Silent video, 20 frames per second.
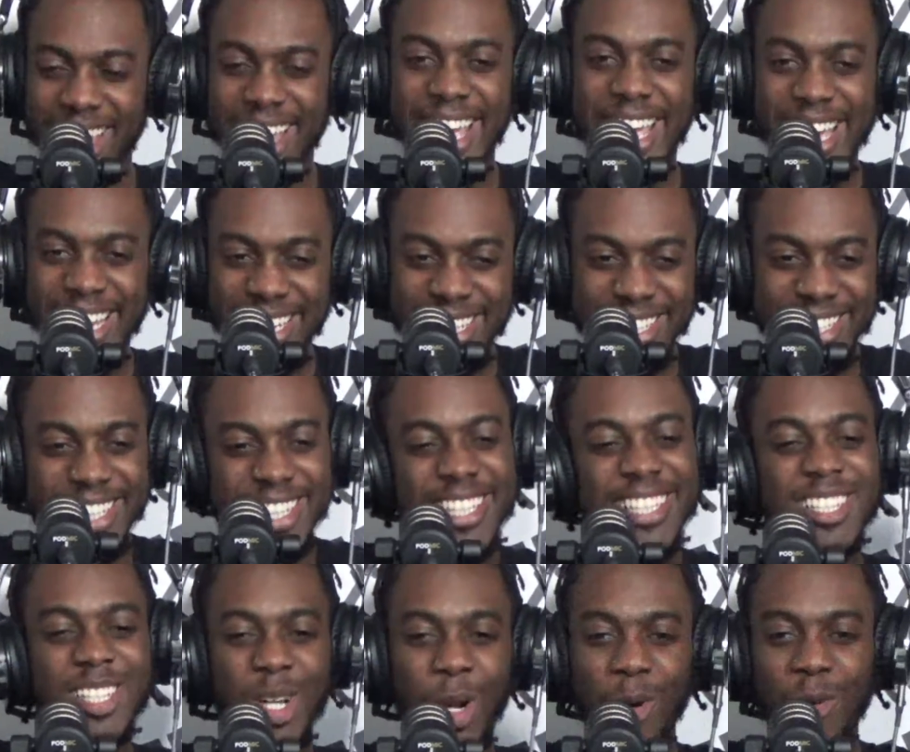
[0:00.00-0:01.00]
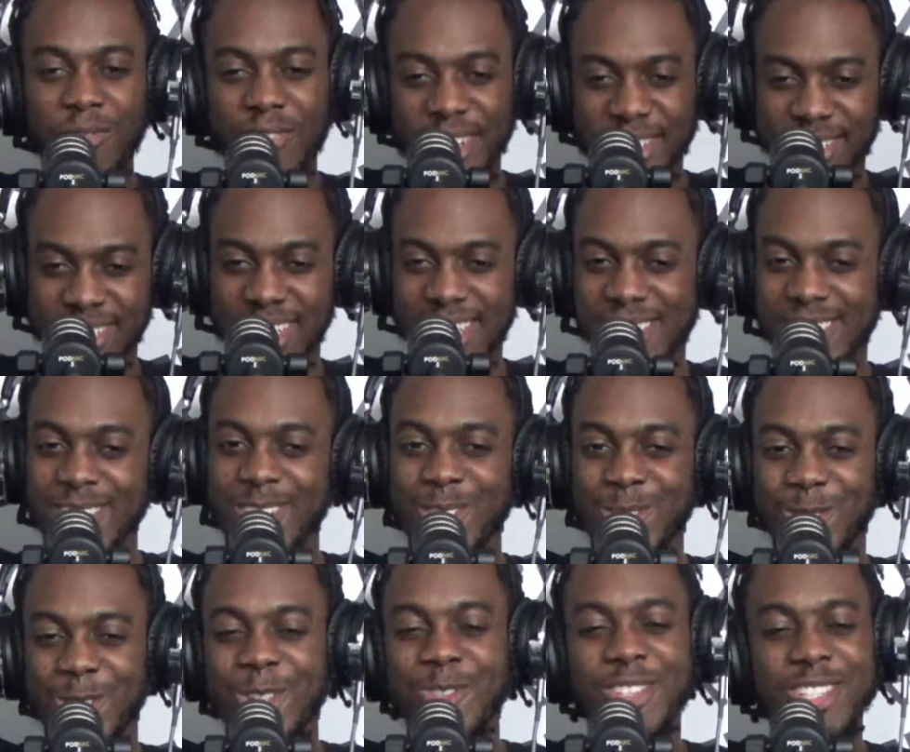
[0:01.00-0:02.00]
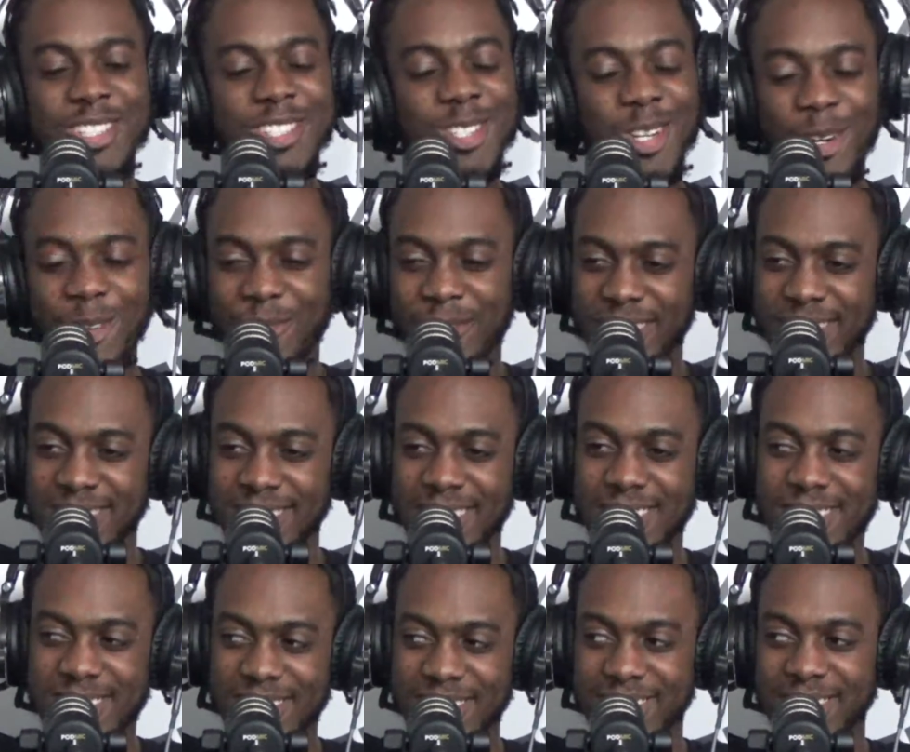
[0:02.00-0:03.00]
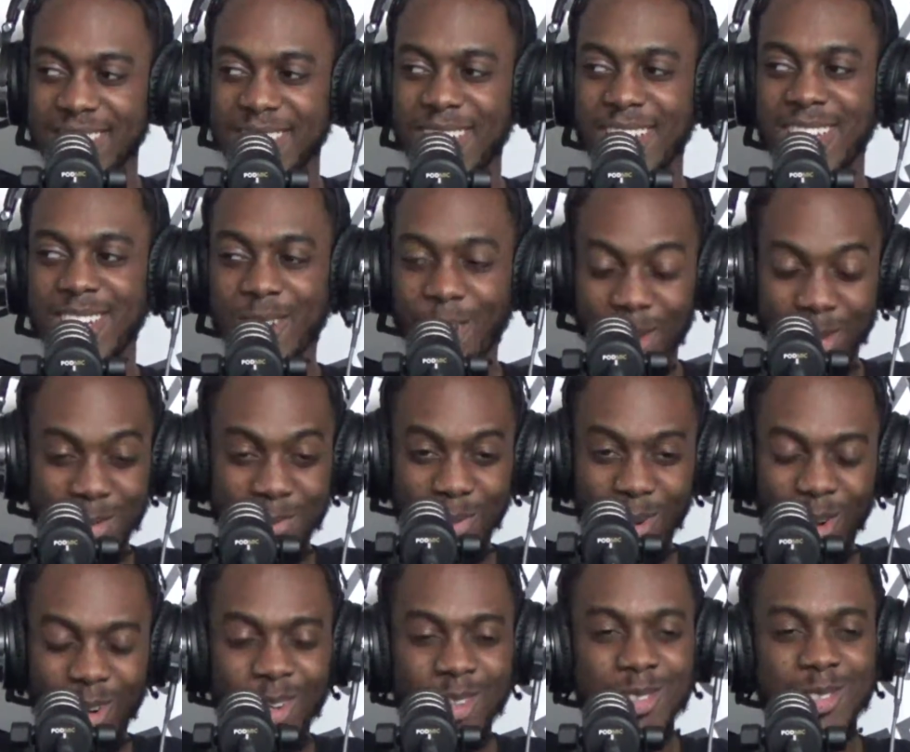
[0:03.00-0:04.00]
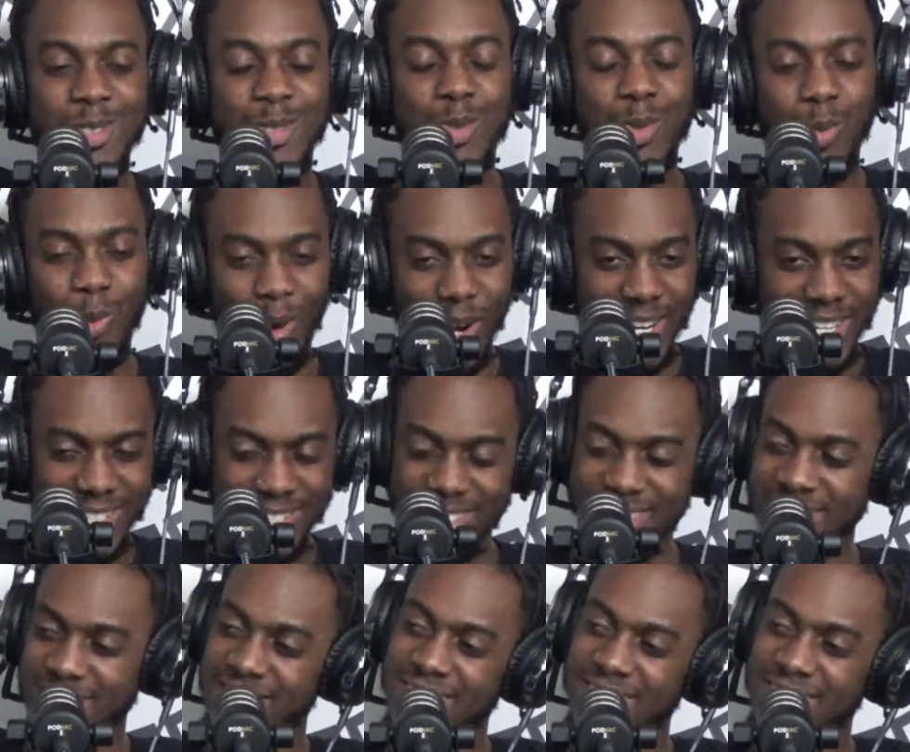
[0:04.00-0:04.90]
Anakin, go fix that shit. Grievous, go fix that shit. Darth Maul, twice.